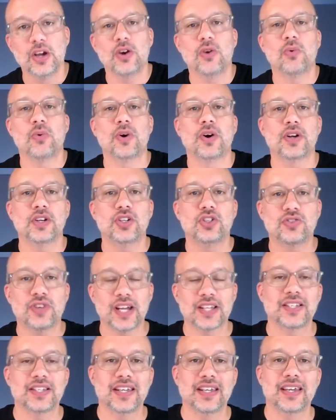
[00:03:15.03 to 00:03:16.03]
We're
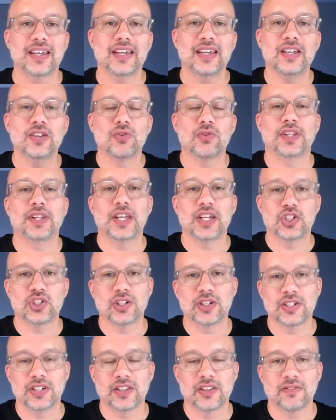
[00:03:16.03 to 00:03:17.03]
addressing it in
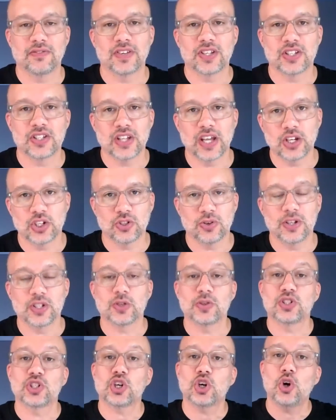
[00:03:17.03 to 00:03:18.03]
relation to the facet joint. So
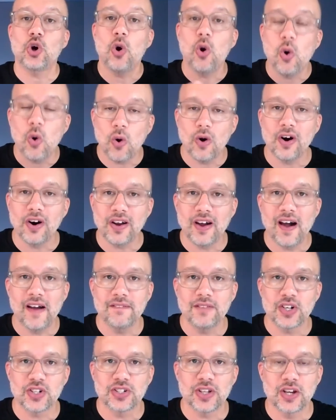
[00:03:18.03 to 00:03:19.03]
it's a core
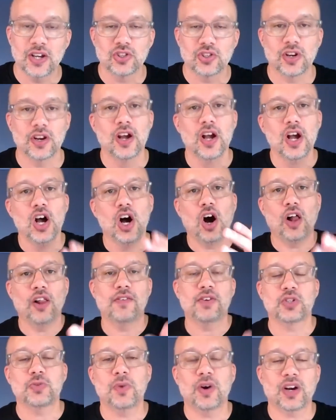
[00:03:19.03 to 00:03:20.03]
conversation. All of
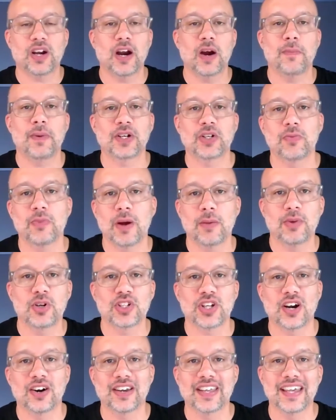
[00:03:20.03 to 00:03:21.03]
our Smart Chiropractor members
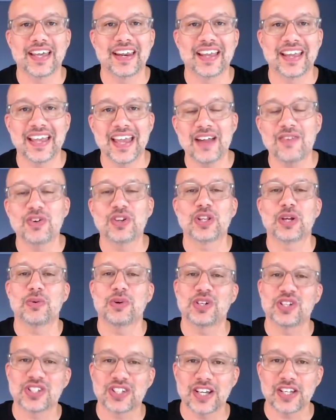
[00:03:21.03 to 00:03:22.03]
are getting everything we're
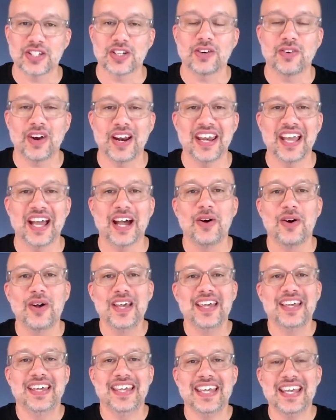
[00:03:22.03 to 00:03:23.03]
discussing right now
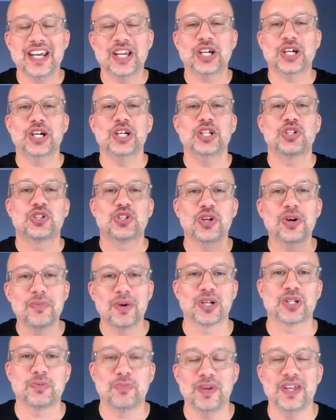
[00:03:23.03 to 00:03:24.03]
in consumer
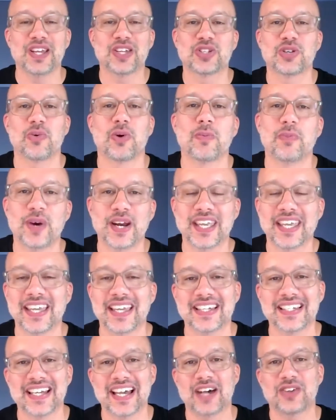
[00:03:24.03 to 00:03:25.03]
speak. So we're breaking
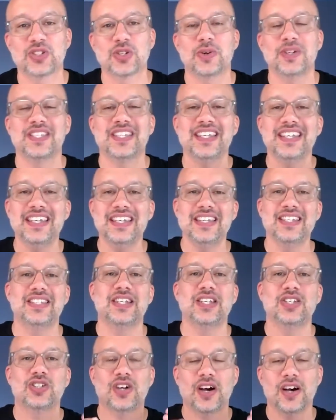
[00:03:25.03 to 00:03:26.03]
it down so it's
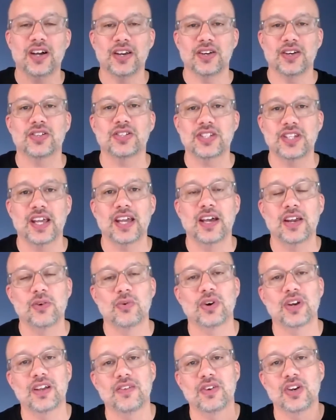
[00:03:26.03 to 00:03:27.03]
easy to understand. We're
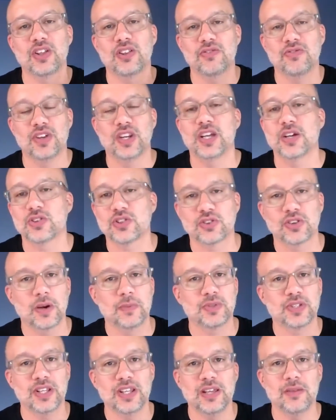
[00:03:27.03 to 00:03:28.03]
giving you the video scripts,
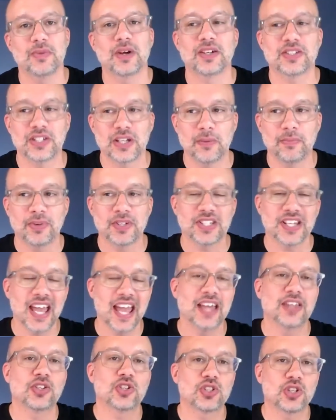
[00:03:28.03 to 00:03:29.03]
the email templates,
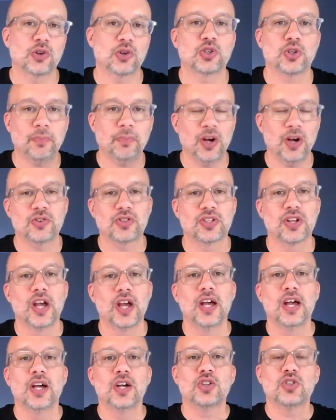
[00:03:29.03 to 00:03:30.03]
and the social posts
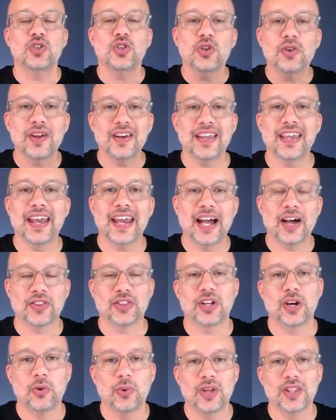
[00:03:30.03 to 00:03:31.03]
so you can get out
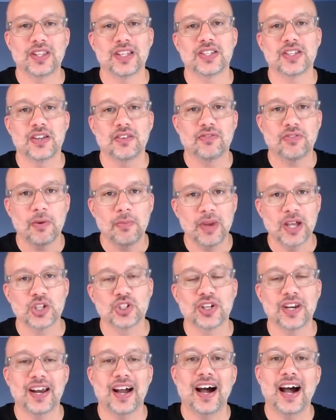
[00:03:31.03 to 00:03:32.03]
there with this
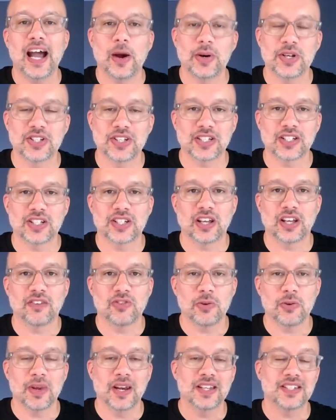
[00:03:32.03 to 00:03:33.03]
information. I always like to take a
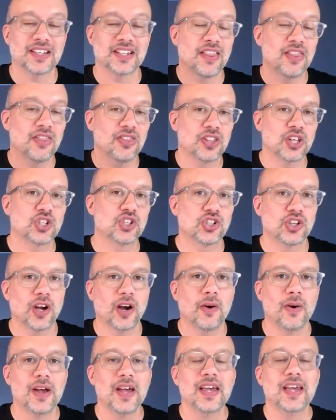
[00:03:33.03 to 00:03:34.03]
few minutes on this
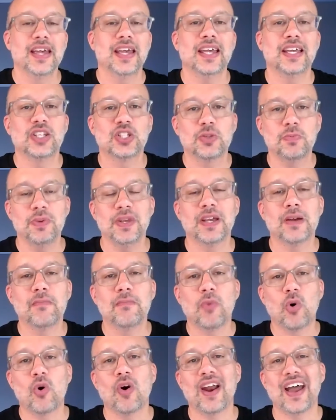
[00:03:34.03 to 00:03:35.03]
show and speak
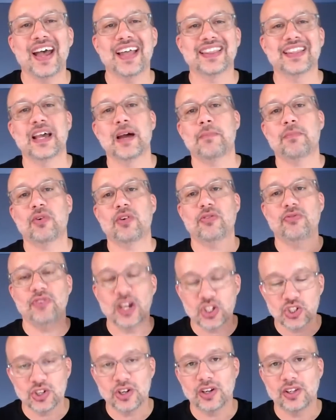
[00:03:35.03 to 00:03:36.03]
more at that
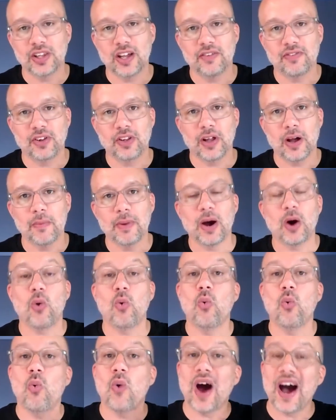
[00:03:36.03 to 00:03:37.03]
professional level about
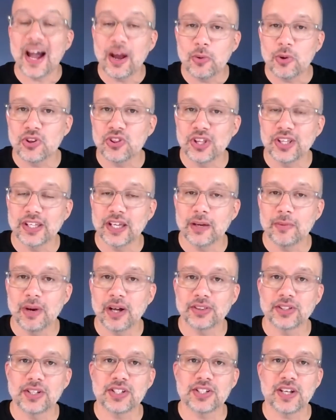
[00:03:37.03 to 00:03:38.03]
why we're thinking
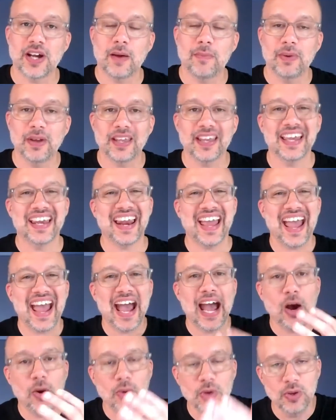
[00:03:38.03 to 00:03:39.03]
about this topic and
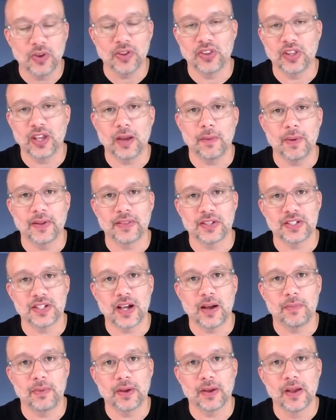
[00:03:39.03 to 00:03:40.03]
how you can think about the
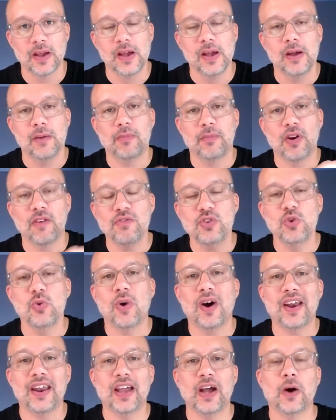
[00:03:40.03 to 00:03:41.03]
topic. But if you
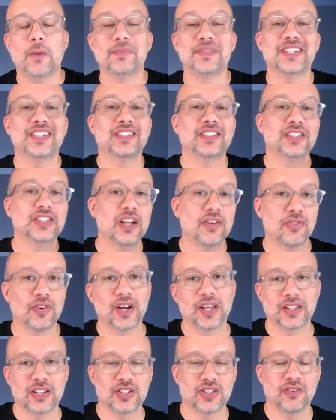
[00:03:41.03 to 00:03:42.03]
want help
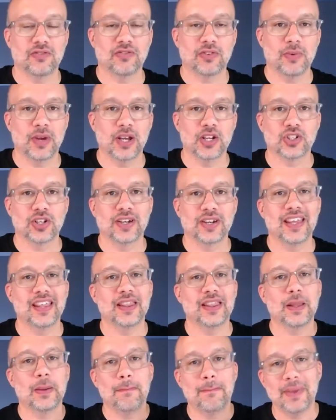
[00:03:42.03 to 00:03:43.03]
delivering this information
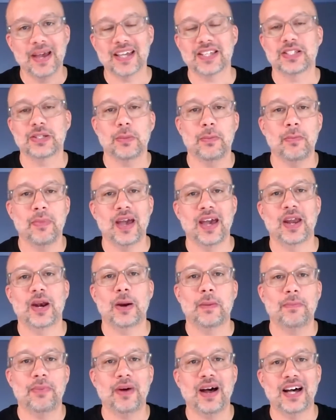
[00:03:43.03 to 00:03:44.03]
in the best
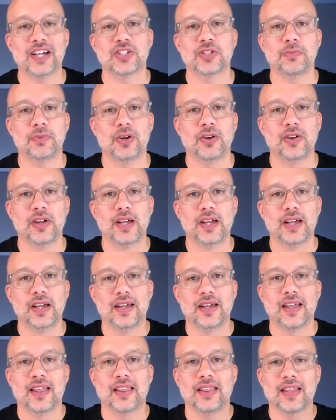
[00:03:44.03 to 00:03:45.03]
manner possible,
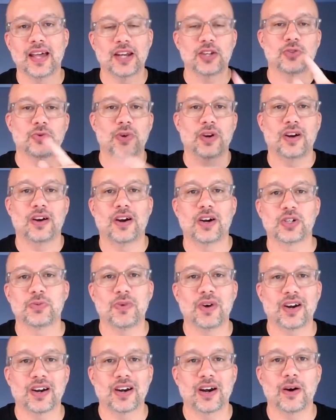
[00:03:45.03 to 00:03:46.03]
that is where our
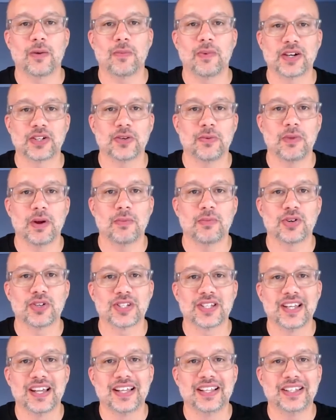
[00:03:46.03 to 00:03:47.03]
Smart Chiropractor
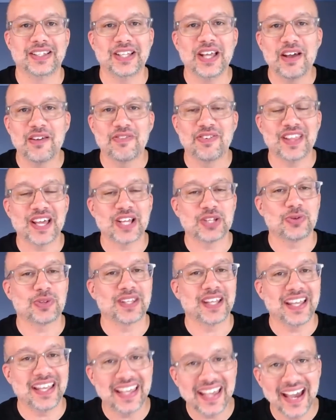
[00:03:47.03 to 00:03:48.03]
members live. That's what
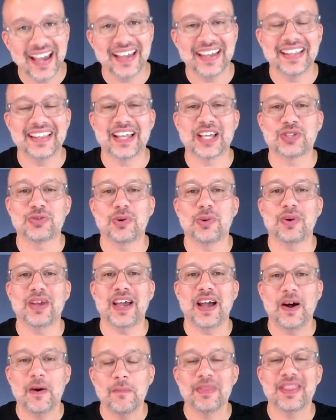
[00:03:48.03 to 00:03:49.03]
they get, and that's what we
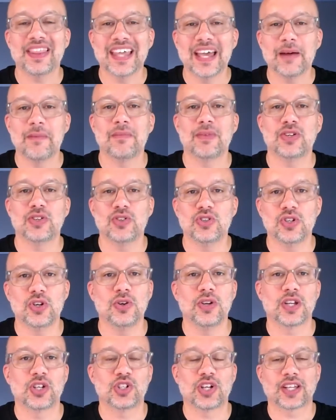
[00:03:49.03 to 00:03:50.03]
help them do.
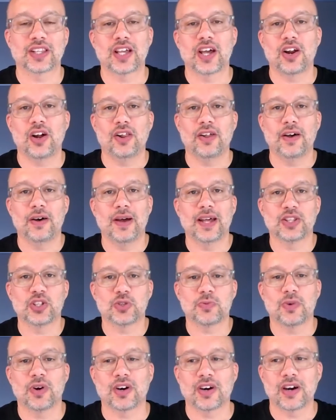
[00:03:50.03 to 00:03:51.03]
You can check that all out at
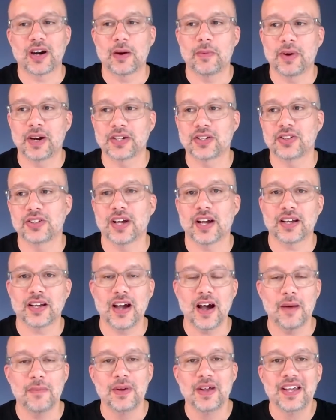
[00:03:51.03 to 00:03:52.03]

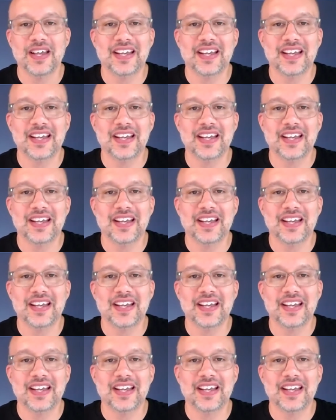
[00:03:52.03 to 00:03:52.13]
thesmartchiropractor.com.